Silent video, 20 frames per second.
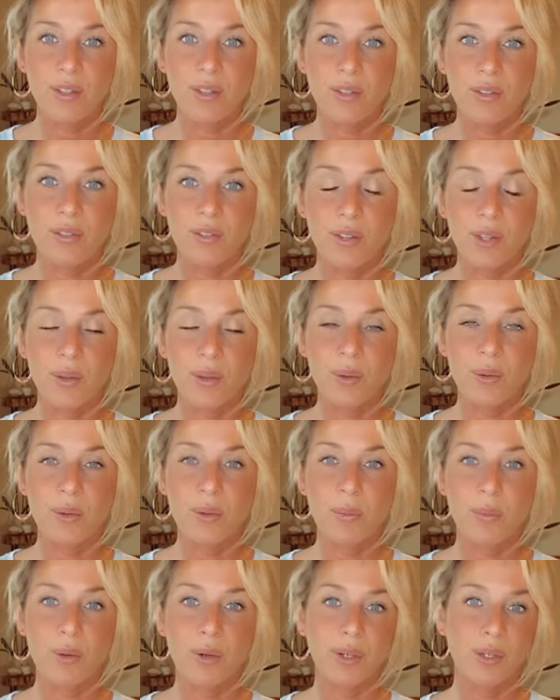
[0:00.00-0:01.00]
So the
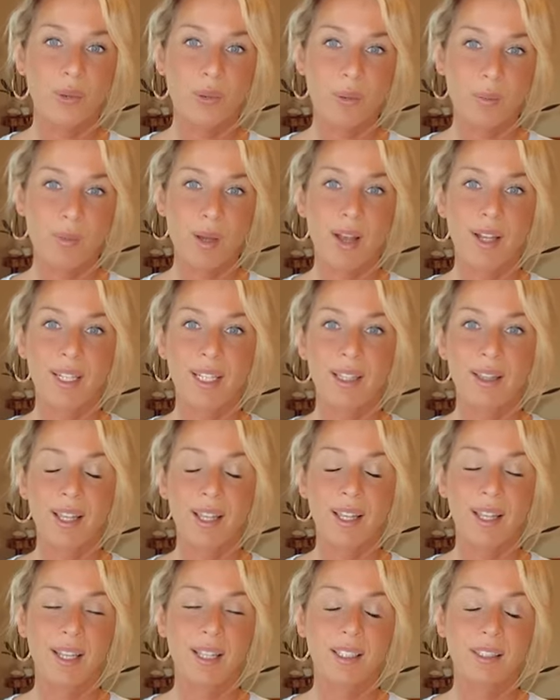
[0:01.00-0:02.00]
more you embody
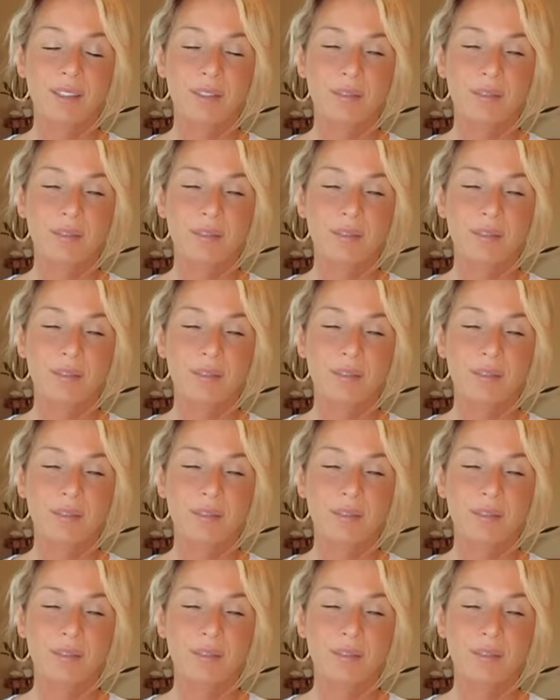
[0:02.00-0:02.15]
light,